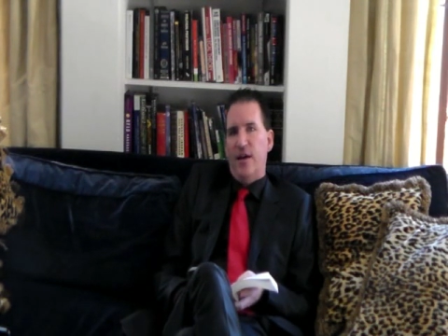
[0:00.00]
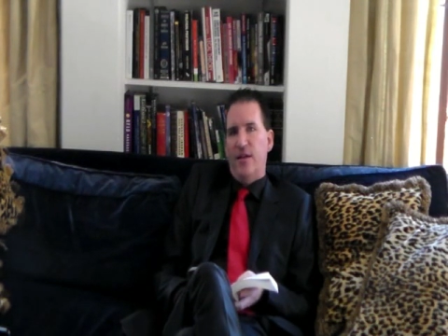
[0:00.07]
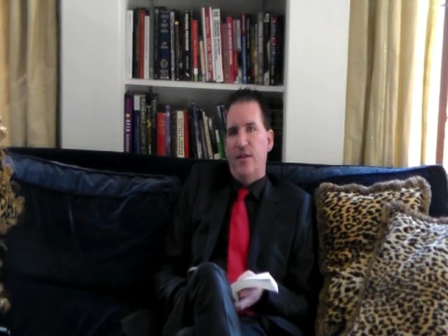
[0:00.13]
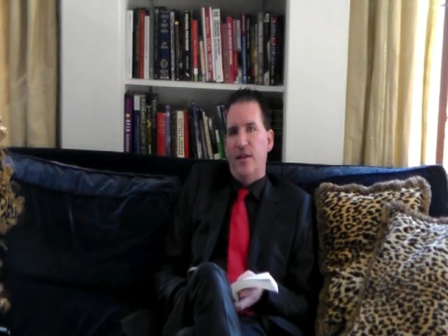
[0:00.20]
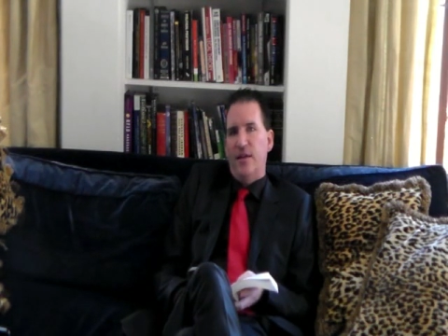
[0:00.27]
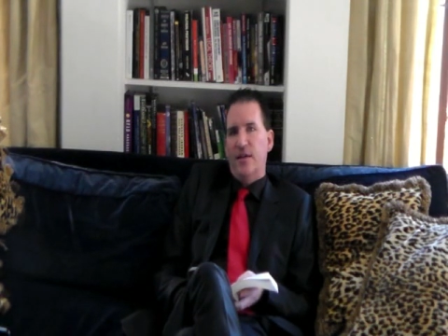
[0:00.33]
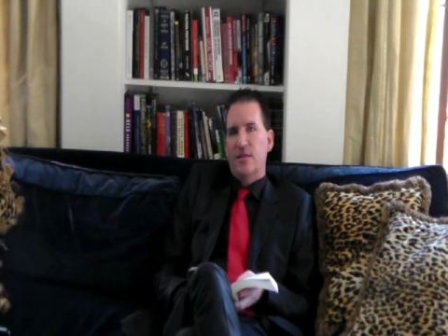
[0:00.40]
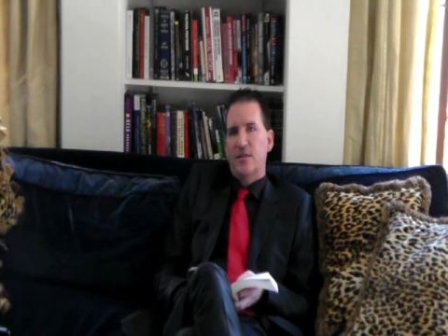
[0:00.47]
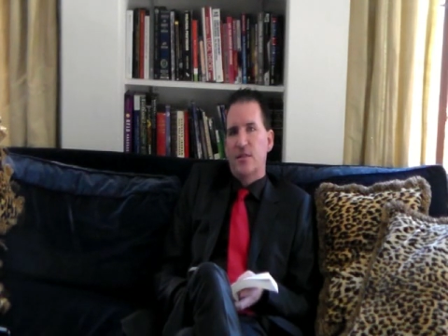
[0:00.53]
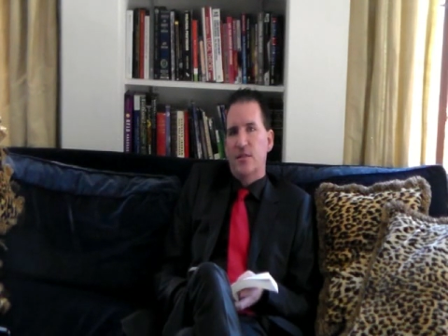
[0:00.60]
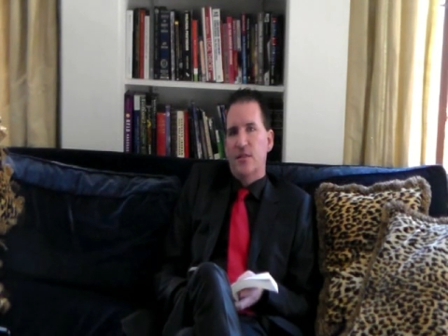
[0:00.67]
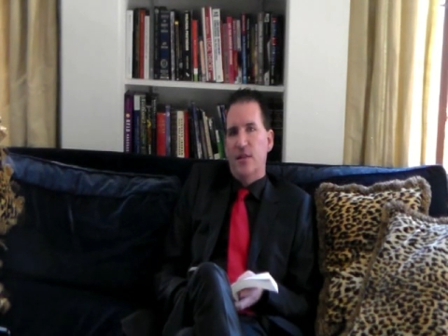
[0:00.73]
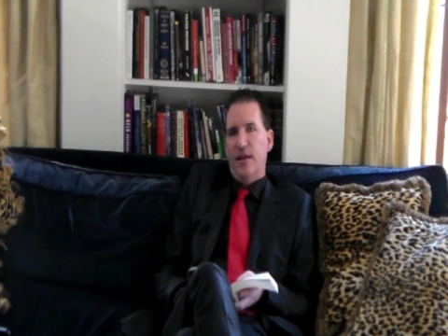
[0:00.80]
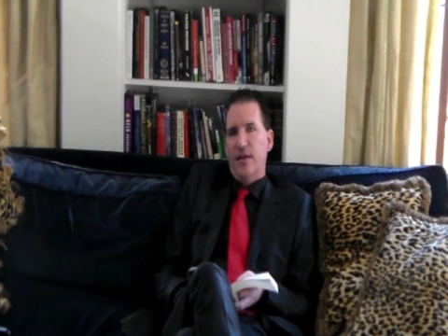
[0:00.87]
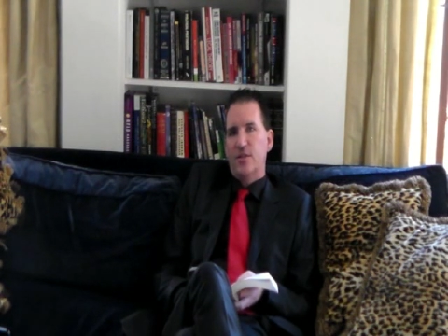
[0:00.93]
in the next
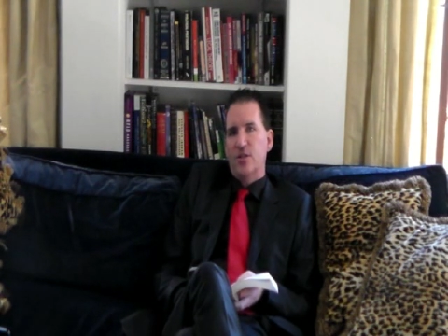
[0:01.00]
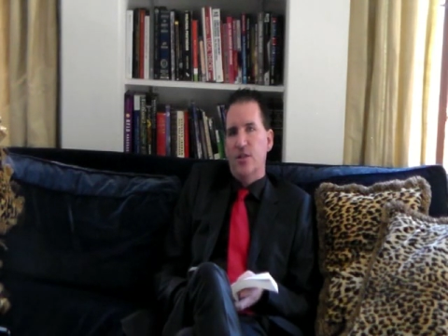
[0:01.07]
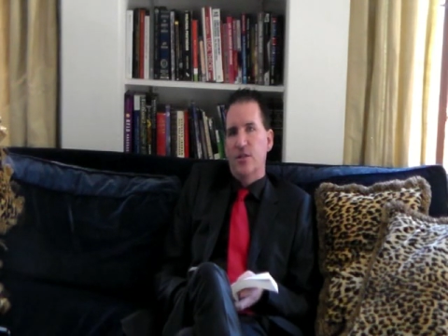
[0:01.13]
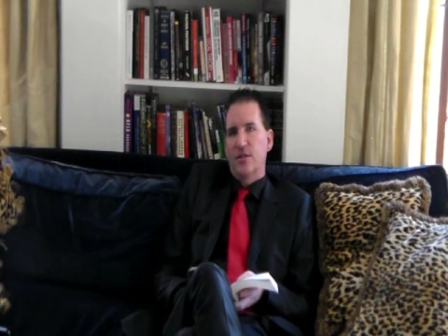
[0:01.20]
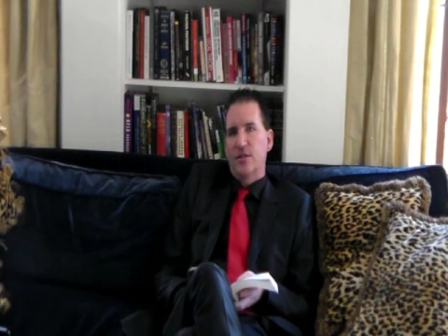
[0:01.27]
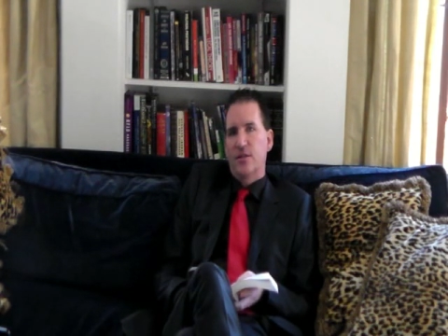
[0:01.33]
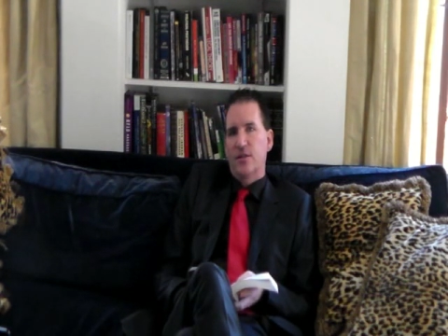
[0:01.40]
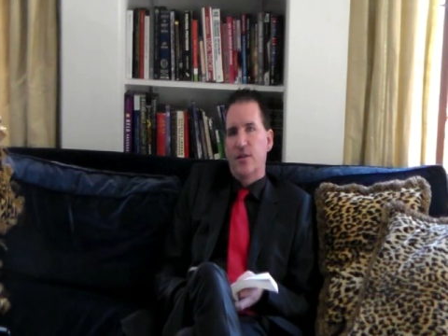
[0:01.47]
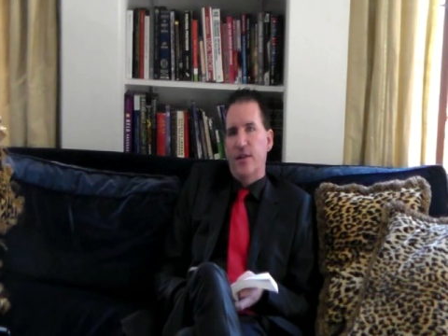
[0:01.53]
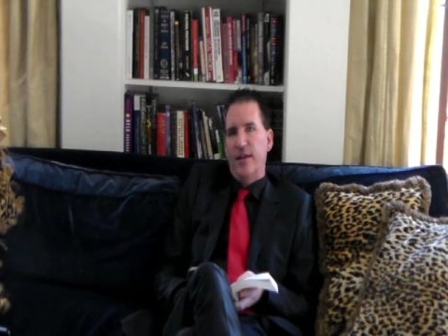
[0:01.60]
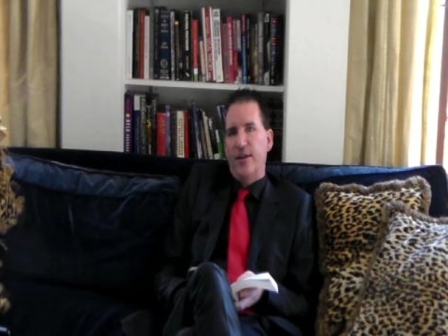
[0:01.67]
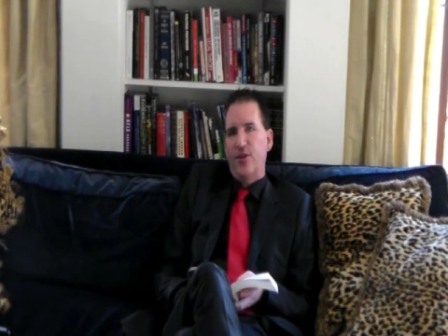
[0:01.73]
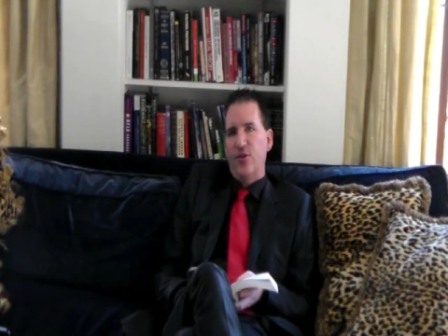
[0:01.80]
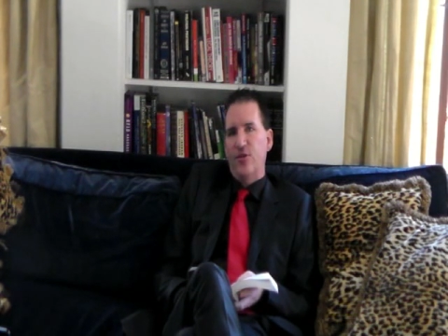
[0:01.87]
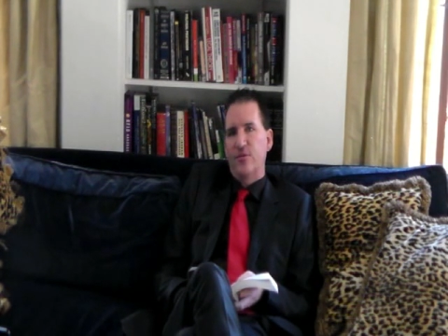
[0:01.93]
lecture.
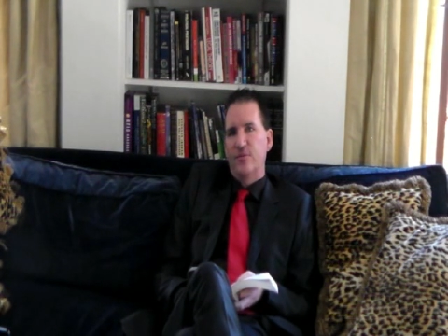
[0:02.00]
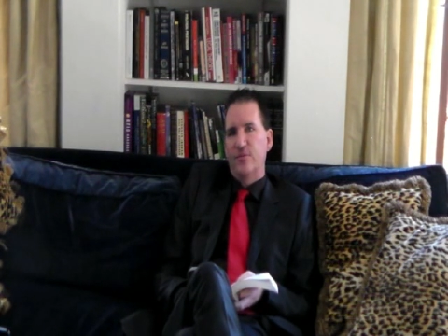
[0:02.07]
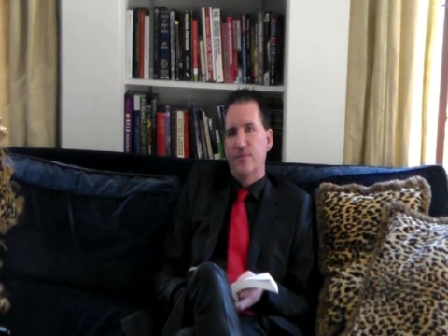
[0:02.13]
Thank you.